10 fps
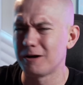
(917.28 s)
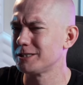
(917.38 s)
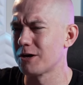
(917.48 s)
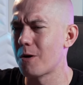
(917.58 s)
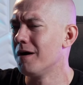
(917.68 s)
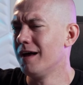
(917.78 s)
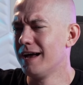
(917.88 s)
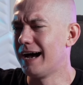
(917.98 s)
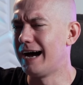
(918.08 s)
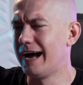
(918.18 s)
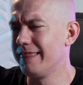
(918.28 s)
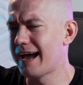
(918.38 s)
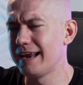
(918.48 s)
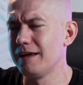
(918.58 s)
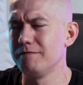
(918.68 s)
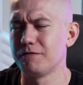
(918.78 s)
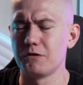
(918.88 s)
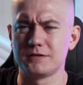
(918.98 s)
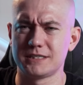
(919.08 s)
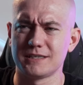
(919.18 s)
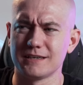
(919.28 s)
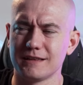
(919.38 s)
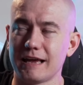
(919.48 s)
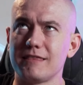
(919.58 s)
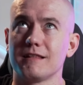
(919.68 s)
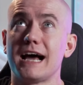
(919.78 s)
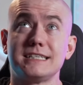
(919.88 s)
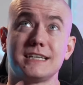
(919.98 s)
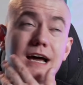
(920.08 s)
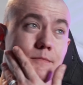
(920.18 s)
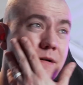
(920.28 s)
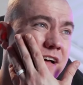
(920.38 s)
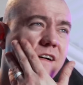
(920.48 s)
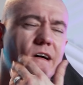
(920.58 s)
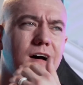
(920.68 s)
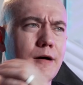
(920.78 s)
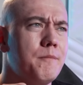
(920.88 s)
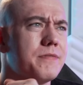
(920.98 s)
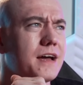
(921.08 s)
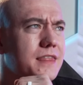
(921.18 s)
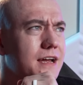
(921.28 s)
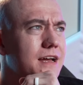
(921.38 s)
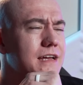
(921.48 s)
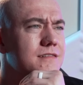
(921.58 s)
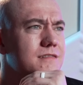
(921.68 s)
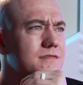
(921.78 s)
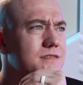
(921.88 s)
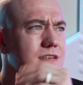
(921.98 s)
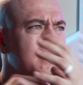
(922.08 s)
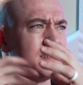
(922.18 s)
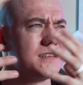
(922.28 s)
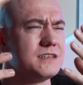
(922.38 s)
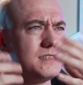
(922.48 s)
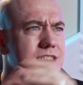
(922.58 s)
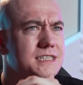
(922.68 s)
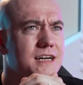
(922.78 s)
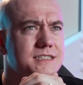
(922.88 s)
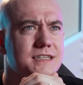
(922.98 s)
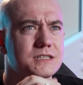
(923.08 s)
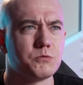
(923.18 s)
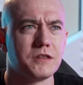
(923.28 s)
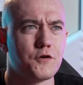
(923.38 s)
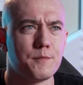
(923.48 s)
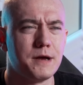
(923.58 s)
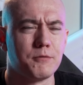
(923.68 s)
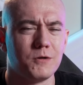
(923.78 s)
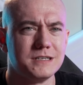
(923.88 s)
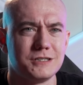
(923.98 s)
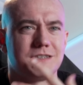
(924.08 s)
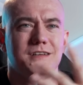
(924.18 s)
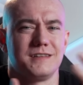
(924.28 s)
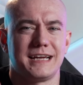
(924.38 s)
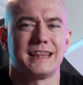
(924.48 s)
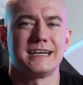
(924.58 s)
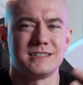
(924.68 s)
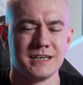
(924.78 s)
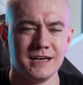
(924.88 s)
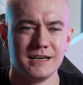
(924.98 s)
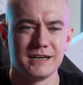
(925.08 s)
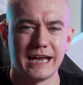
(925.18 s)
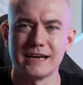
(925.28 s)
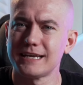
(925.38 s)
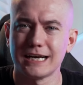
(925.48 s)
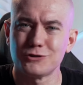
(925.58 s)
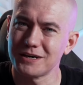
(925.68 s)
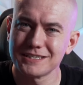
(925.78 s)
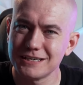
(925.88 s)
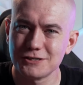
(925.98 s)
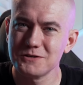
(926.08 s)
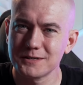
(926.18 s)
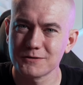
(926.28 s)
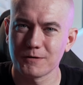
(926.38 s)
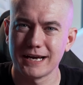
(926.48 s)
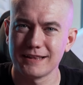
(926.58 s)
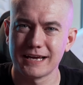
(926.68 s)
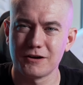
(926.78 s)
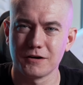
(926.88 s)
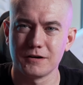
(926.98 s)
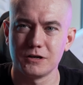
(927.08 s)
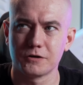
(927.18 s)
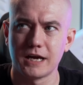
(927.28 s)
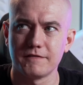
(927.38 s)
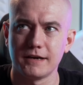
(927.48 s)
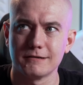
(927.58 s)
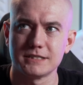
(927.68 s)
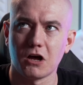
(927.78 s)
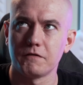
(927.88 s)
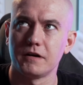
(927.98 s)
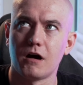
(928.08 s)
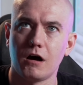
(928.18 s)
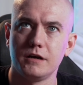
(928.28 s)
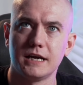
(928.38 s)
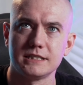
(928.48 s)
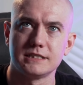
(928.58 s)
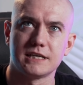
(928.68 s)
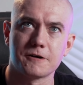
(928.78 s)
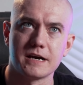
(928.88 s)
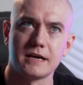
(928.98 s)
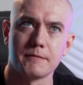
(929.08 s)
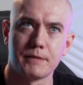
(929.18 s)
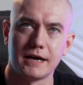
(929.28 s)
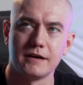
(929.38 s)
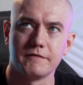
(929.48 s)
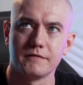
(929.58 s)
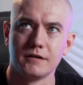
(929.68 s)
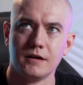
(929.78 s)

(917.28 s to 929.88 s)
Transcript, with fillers: also uh, that invokes like the last time, um, I think I discuss this with other people. It just like that's antitrust issues, right? Like you're you're giving yourself an unnecessary competitive